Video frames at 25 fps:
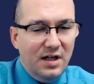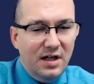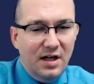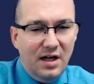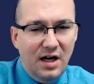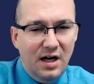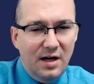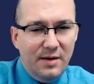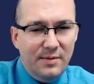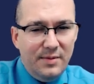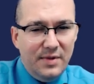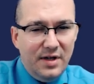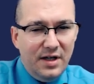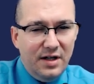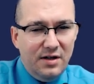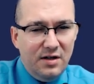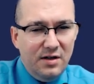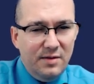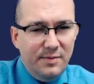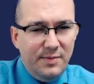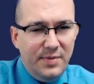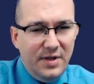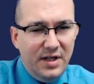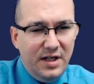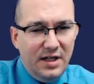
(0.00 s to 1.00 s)
It
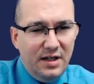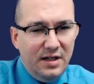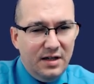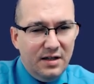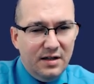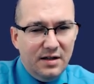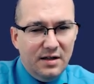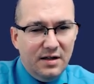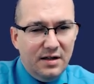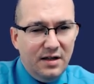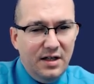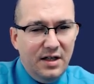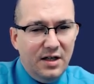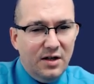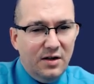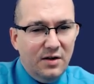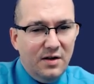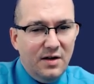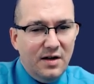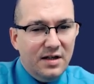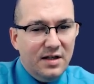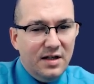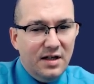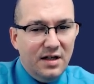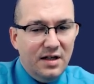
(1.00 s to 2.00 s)
could be, a
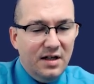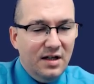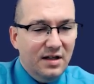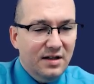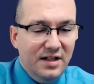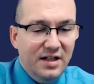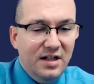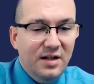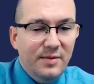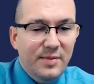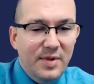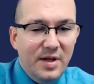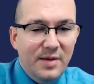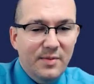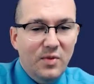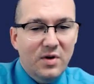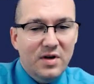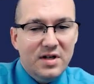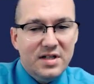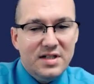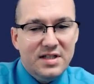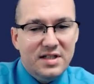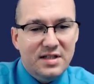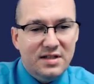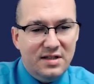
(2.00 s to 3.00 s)
little bit
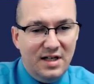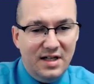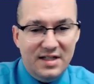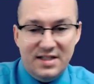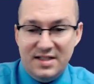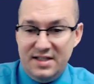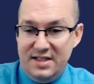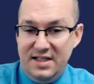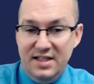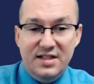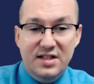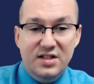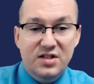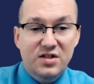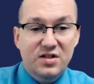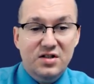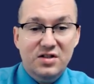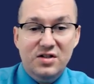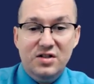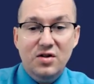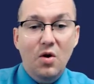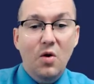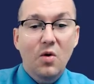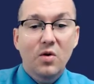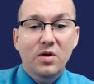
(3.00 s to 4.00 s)
more, this is
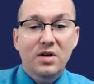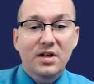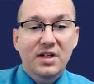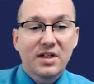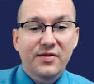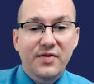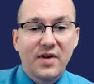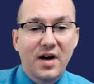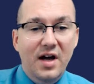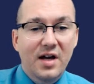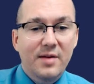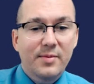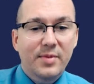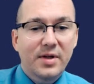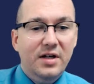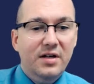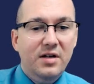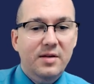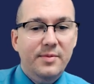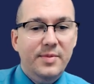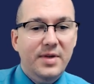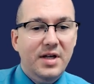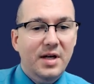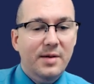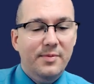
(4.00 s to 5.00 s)
totally fine, but it
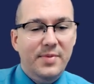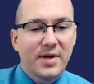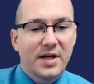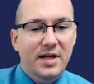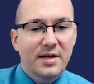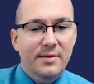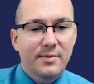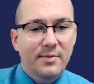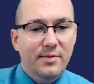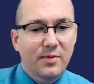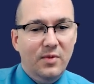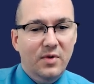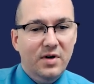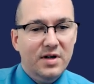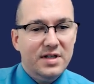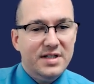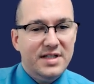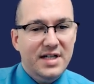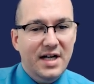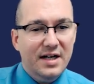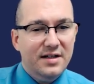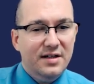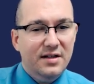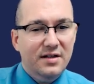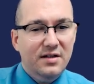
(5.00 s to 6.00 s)
could be a bit more
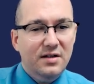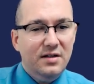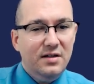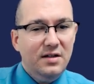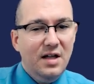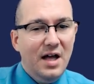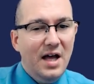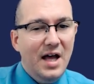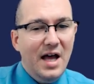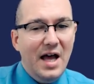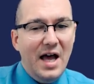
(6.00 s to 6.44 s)
technical.